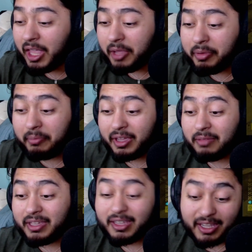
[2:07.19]
but
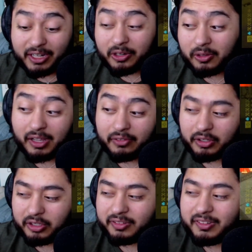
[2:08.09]
maybe in your level
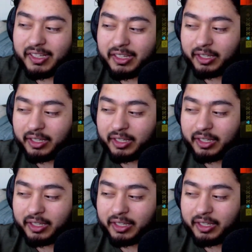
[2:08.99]
you see, like,